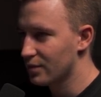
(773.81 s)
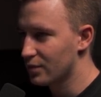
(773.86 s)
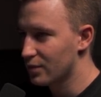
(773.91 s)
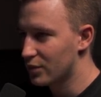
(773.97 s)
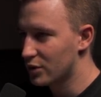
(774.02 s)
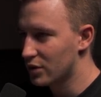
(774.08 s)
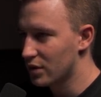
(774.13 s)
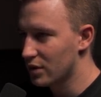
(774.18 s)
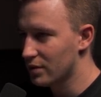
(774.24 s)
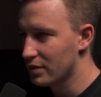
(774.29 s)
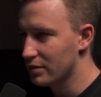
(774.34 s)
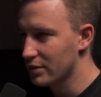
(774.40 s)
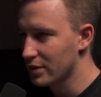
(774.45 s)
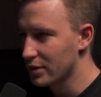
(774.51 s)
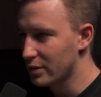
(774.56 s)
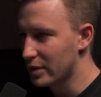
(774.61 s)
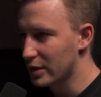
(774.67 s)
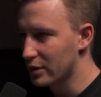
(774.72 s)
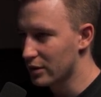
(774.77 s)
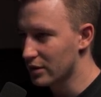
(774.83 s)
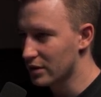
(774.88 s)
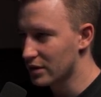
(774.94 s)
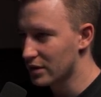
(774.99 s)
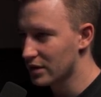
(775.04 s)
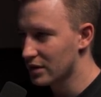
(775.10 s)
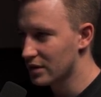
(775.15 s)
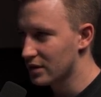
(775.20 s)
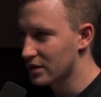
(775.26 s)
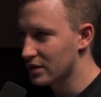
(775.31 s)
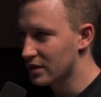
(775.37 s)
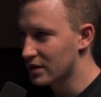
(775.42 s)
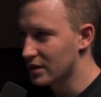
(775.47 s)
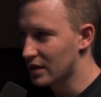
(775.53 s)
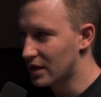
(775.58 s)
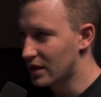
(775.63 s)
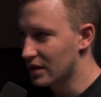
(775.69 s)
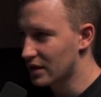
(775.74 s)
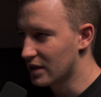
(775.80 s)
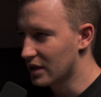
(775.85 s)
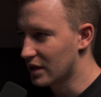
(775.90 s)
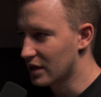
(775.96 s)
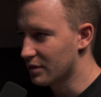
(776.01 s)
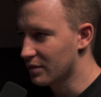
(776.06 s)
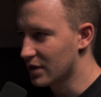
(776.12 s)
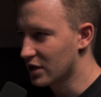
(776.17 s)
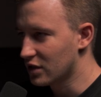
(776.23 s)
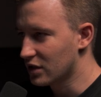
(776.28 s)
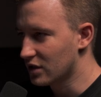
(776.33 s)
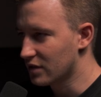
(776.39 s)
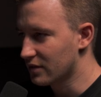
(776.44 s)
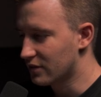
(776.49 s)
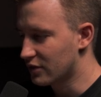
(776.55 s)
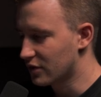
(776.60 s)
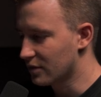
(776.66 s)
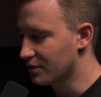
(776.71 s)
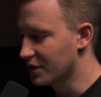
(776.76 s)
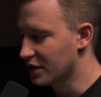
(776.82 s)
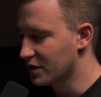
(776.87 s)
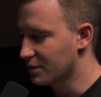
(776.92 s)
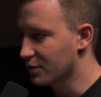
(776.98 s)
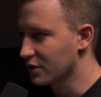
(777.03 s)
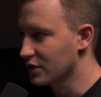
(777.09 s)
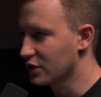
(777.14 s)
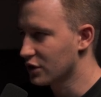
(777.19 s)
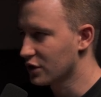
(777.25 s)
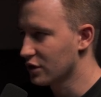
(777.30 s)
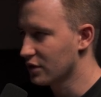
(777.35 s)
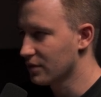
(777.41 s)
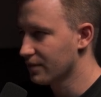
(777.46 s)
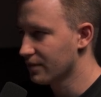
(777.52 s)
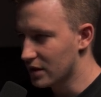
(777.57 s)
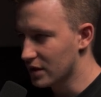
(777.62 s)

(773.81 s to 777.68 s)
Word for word: Probably we could start the animation from this position.